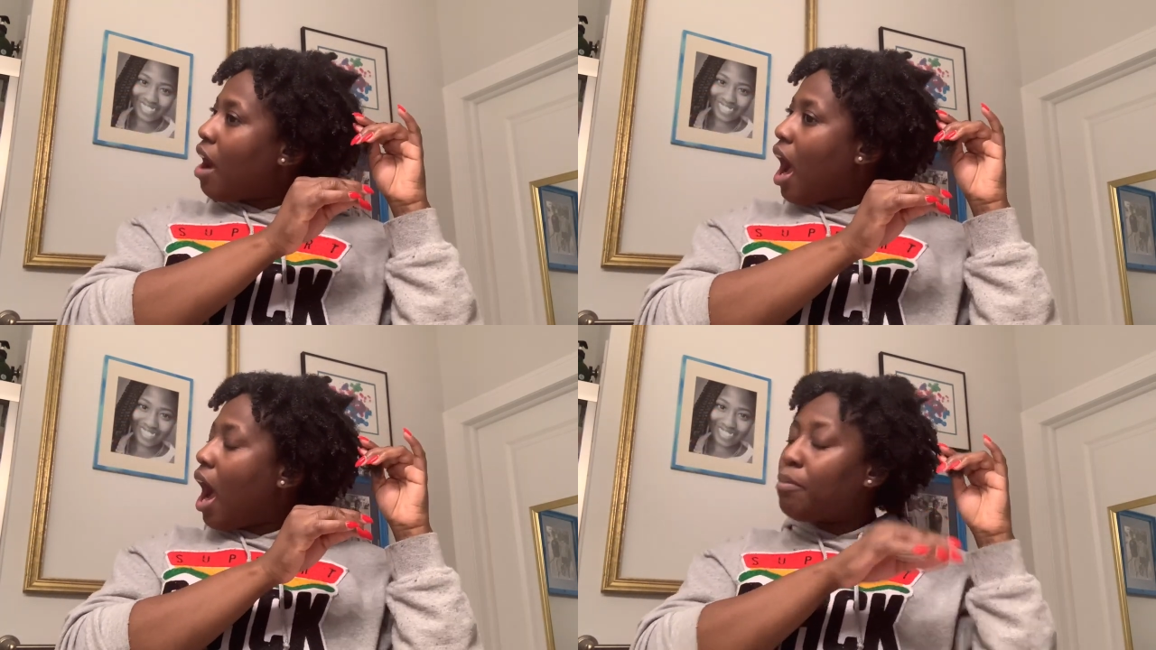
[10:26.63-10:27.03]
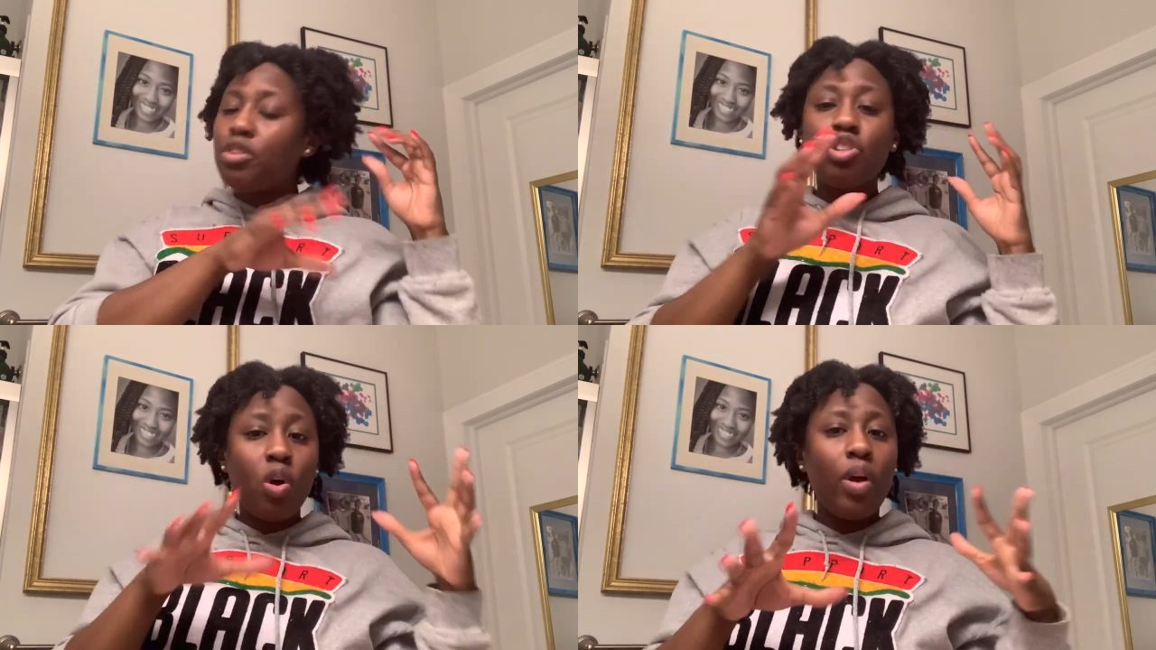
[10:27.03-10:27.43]
Speaker 1: I'm
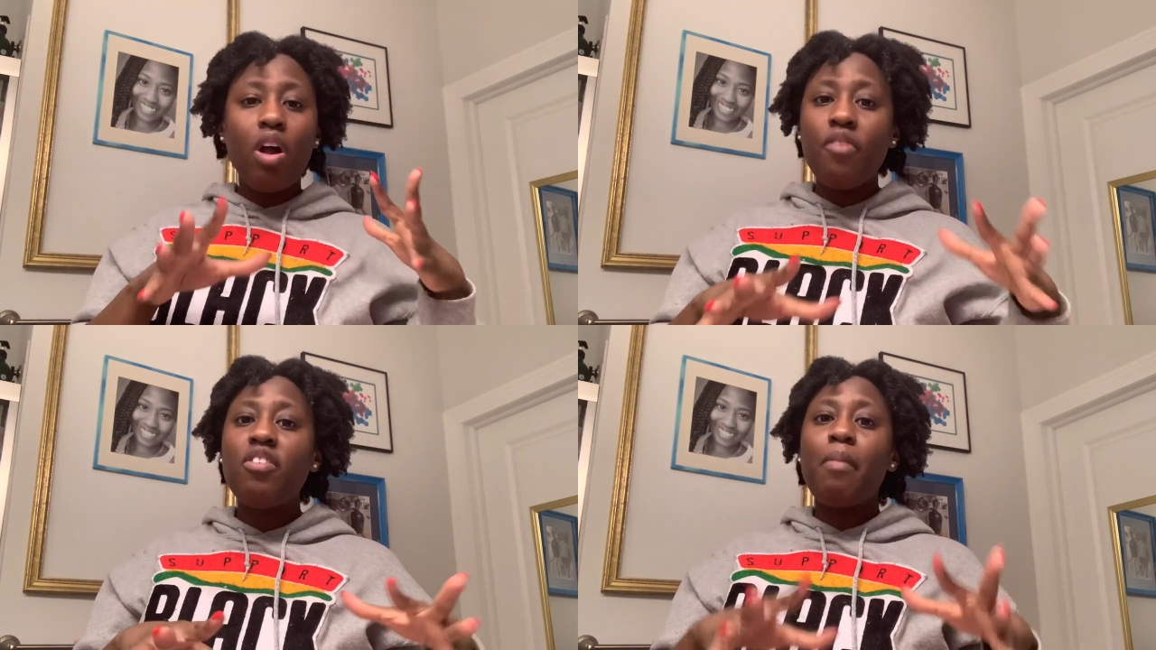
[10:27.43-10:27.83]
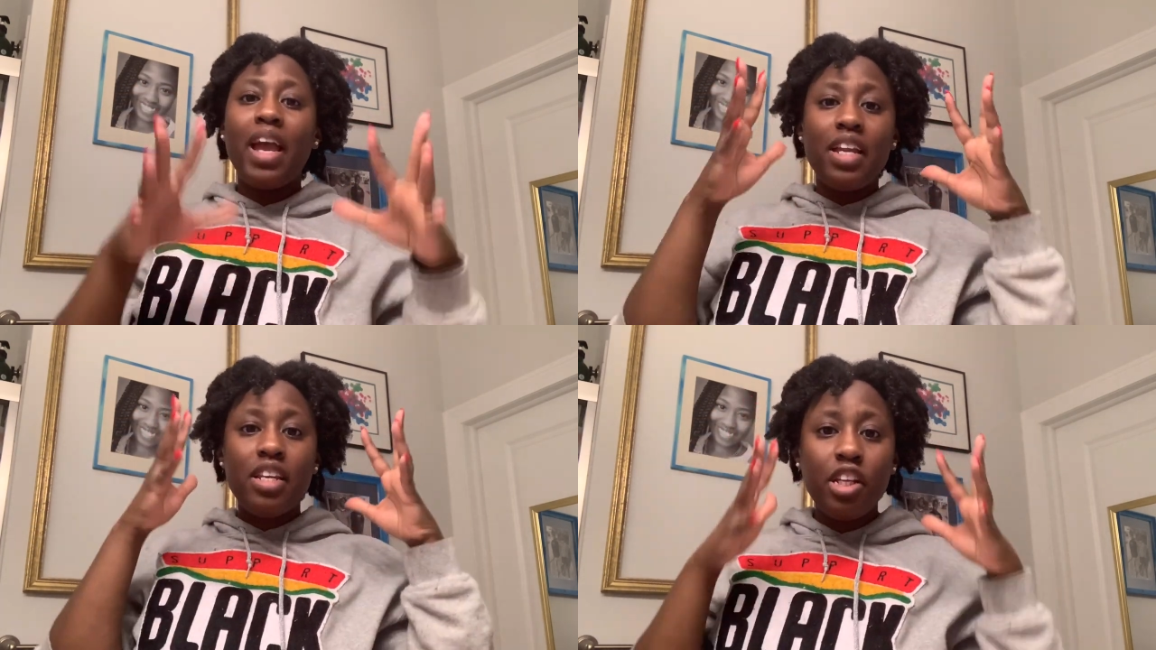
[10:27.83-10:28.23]
just going off of my
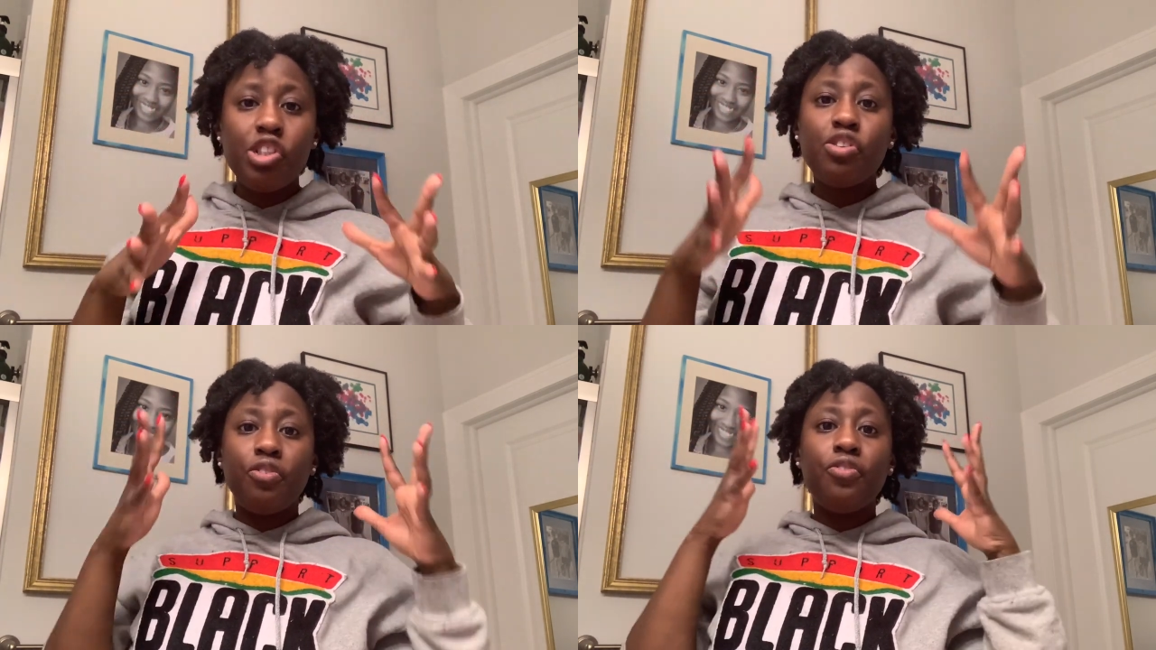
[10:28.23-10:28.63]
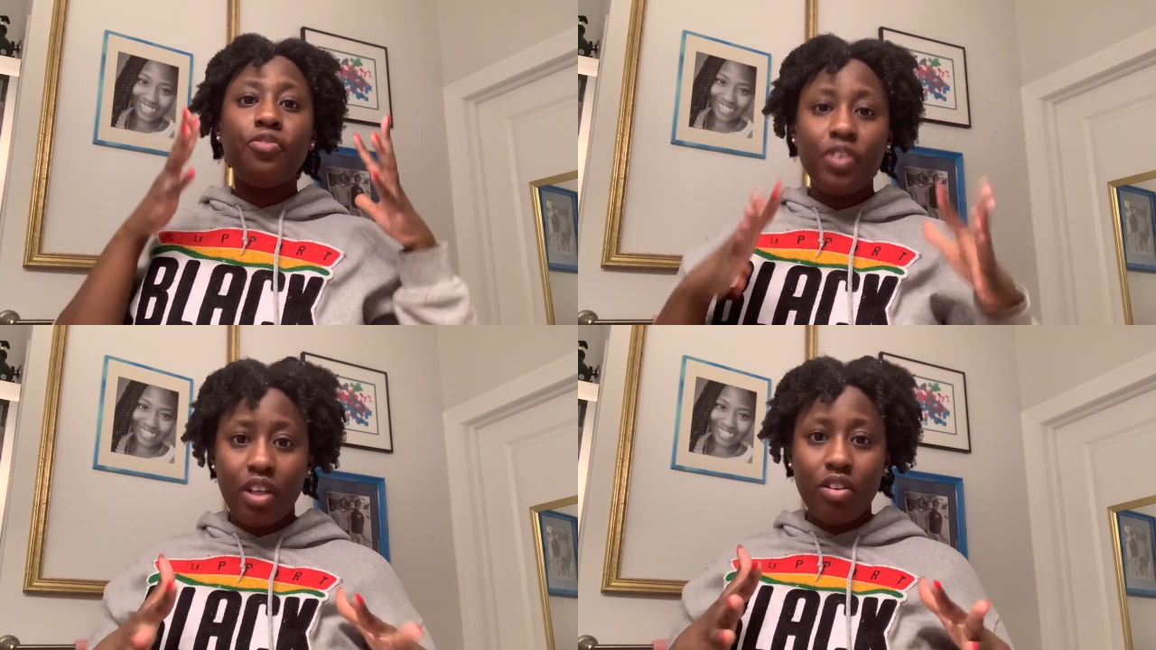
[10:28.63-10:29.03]
initial
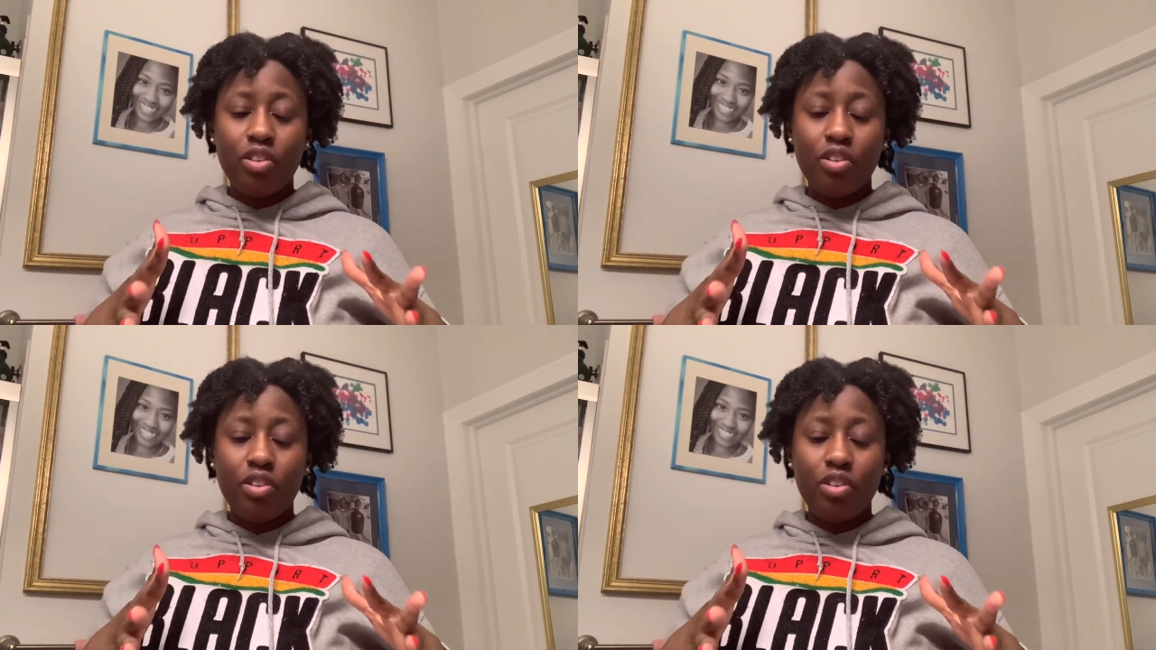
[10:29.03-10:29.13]
feel.